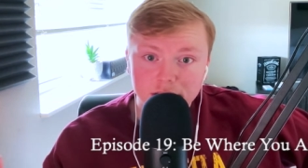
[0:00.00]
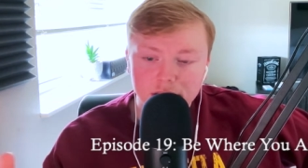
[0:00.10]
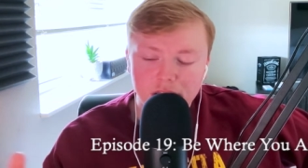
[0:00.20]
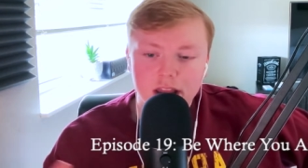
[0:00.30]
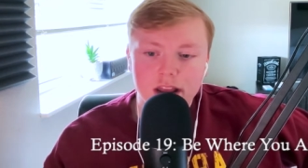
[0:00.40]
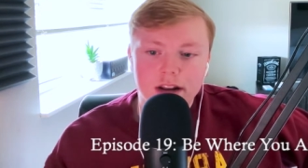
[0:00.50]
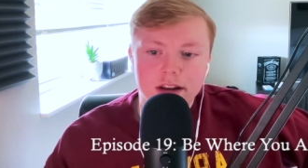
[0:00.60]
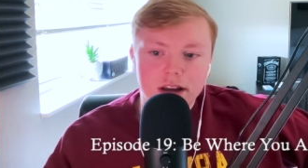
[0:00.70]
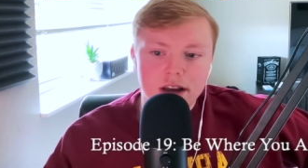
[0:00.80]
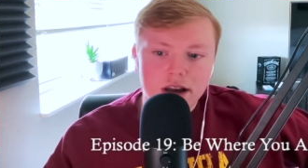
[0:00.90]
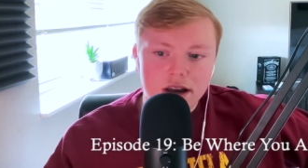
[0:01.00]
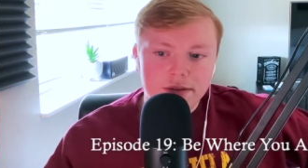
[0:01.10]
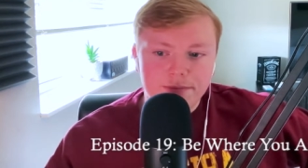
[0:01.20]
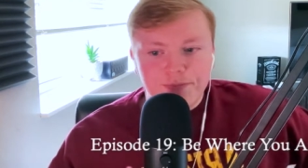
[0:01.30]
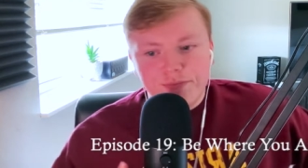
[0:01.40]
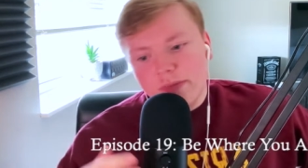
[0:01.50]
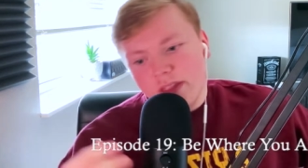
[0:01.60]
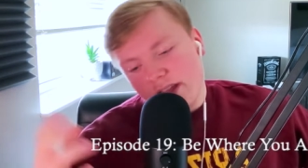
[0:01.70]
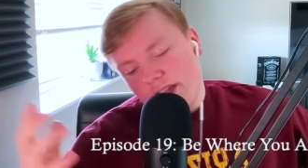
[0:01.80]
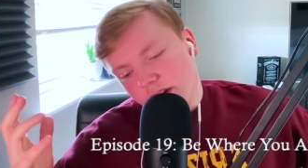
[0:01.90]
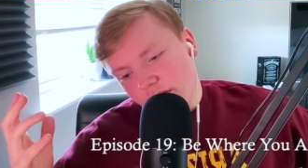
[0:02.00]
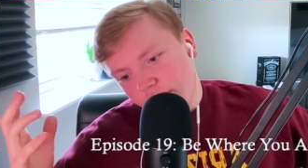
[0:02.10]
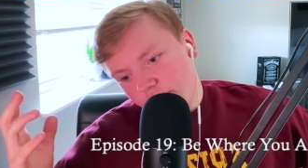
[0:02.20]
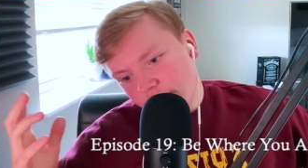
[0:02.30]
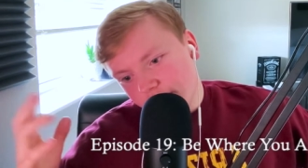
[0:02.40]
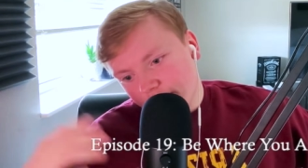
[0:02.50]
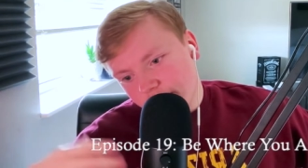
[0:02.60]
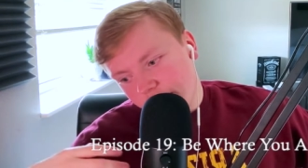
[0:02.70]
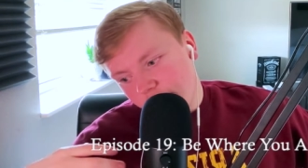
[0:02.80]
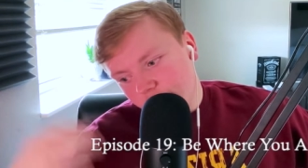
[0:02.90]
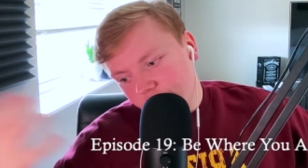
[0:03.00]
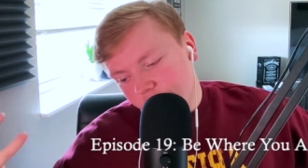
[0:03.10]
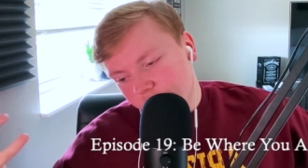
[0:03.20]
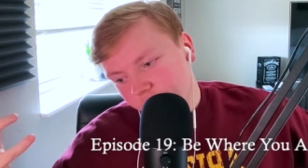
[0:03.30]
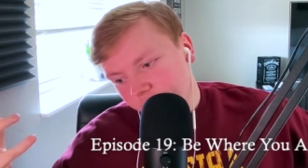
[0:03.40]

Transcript: and you know he was he was